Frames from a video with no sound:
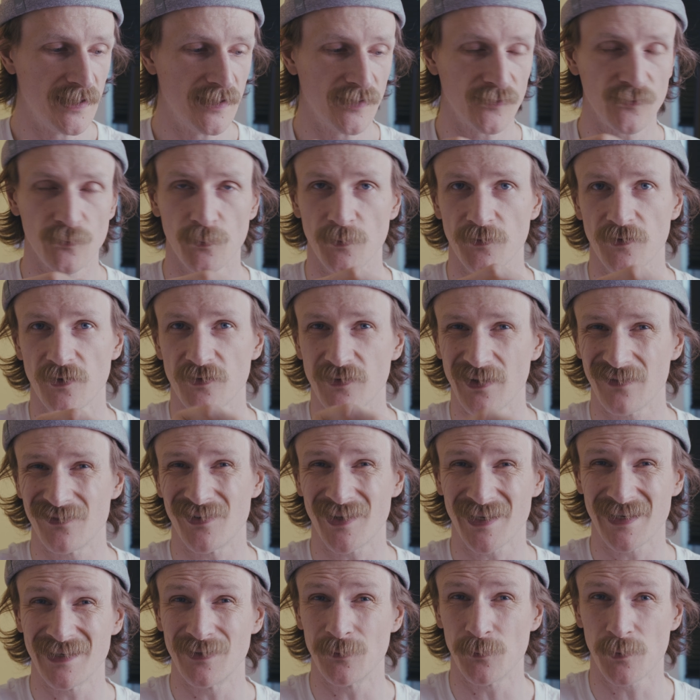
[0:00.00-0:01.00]
It's always good to have
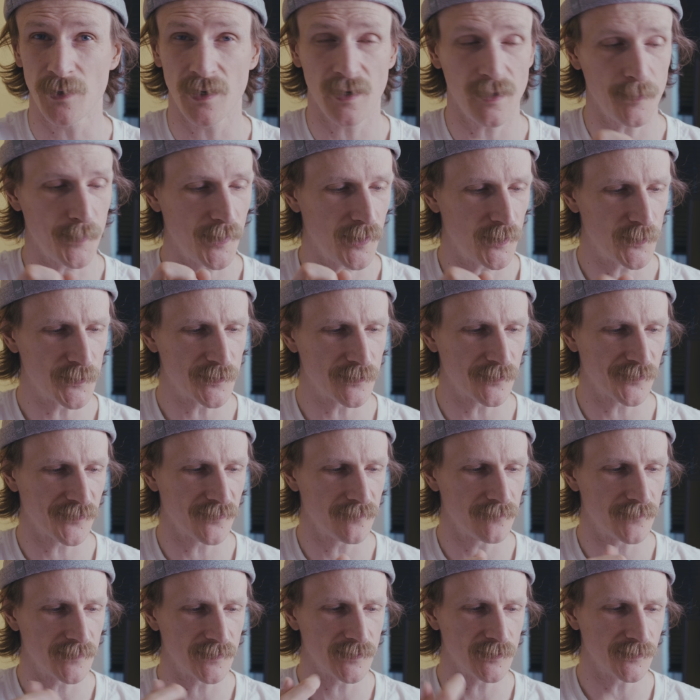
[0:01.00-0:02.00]
like a little cup holder or
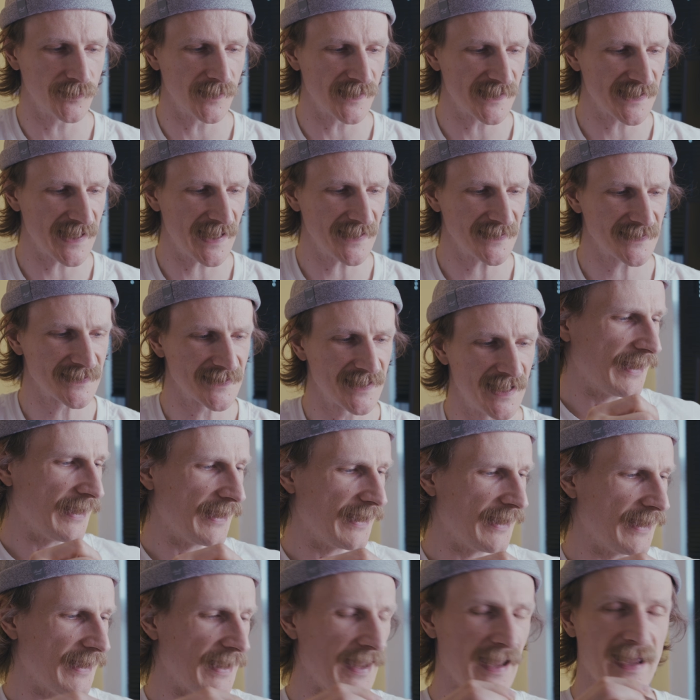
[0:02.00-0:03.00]
something on your desk.
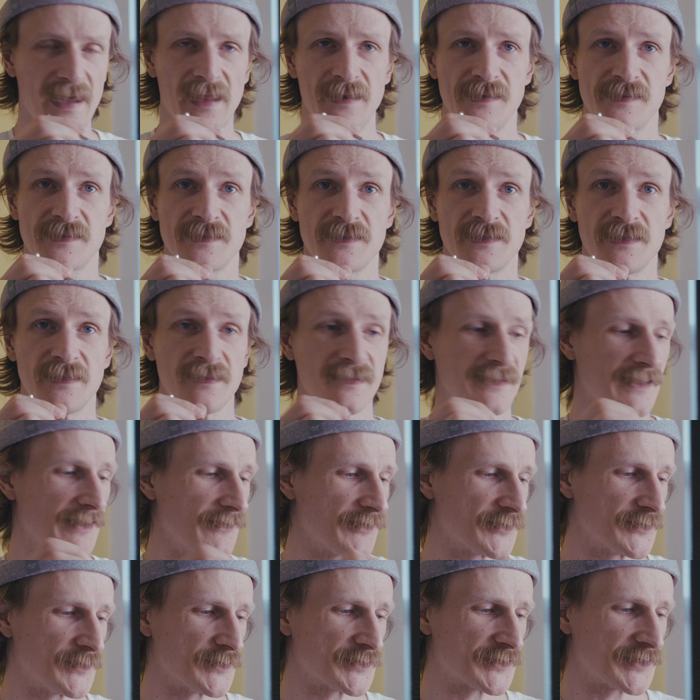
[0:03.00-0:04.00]
And there
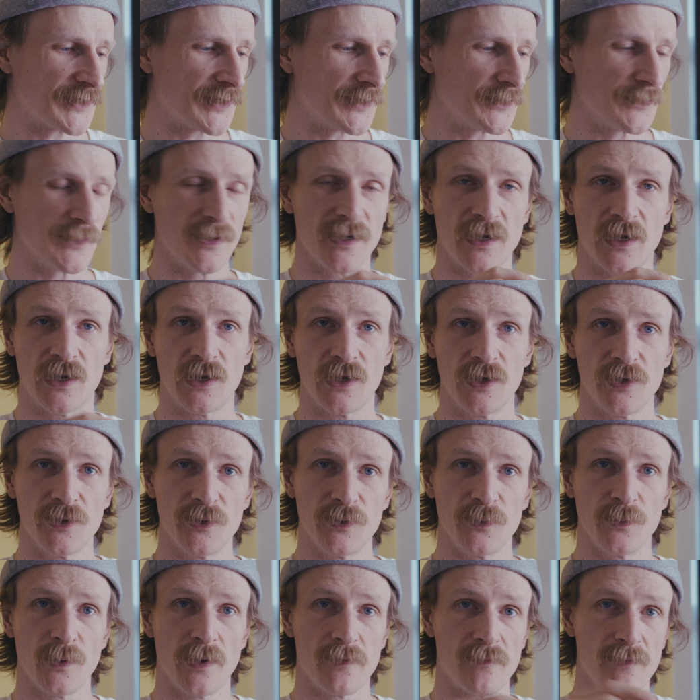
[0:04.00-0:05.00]
is also
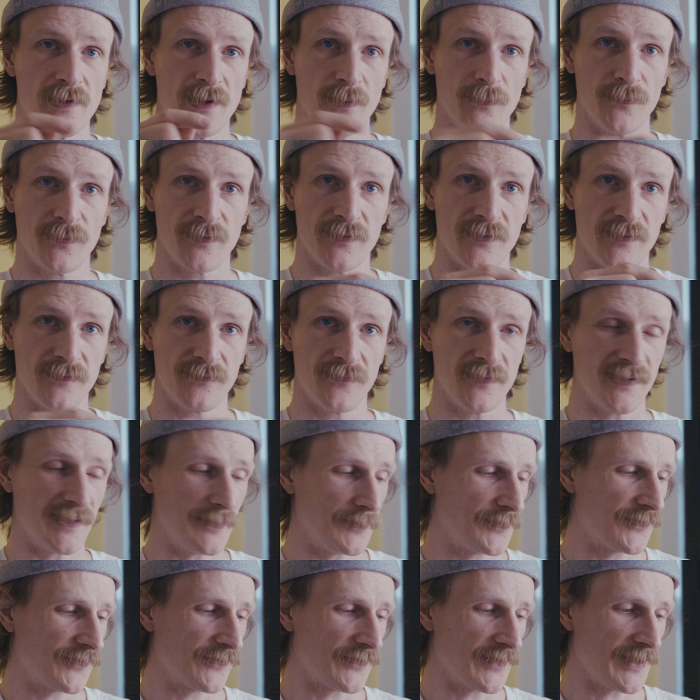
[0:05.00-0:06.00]
glue around the
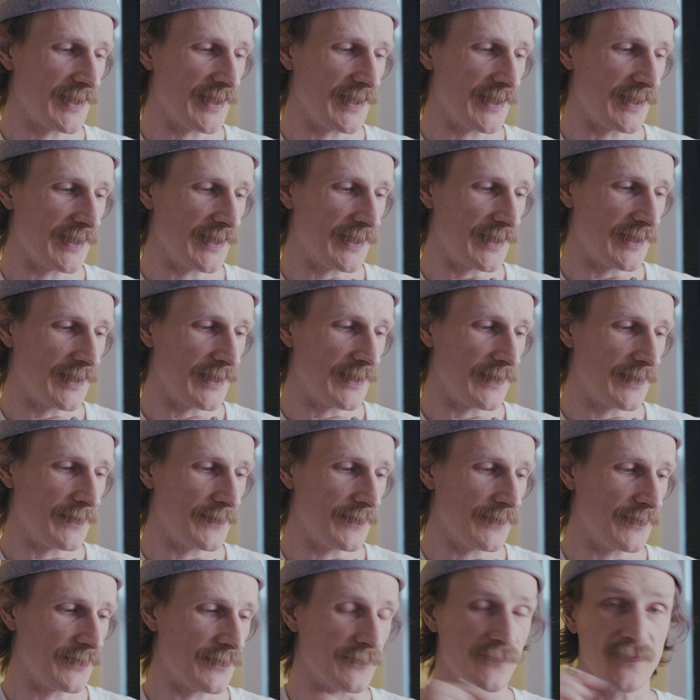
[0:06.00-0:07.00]
Phillips
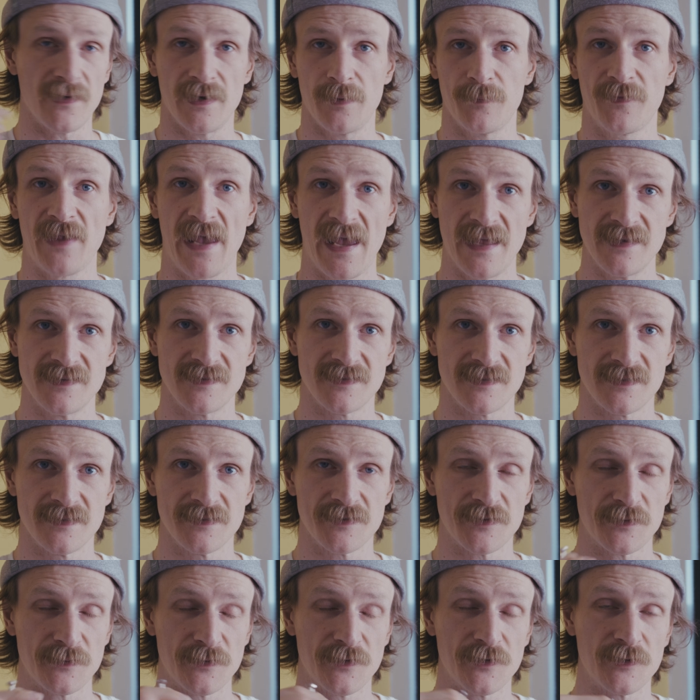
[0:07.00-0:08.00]
heads,
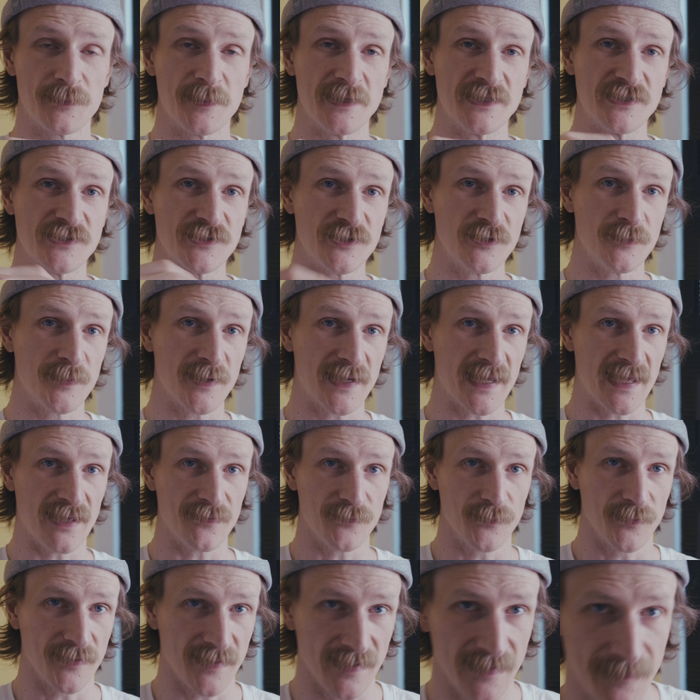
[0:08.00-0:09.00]
so you've got to be super
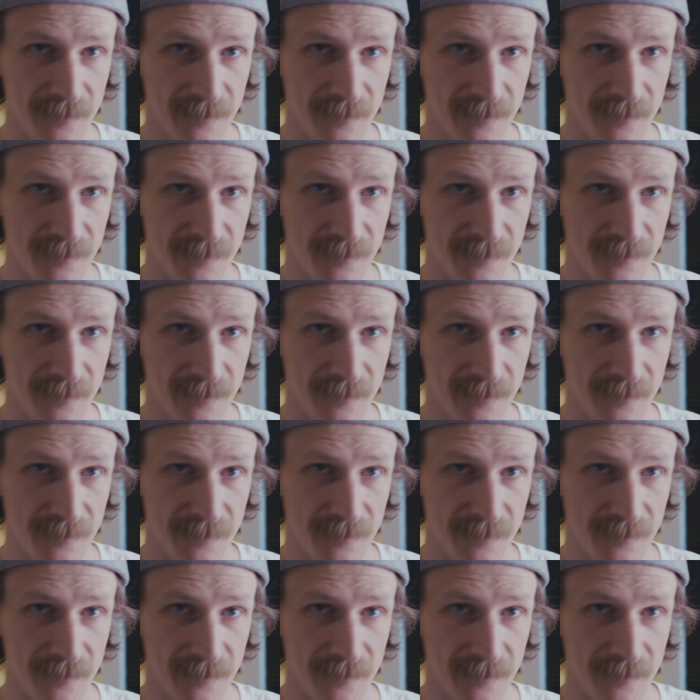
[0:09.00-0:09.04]
careful with that.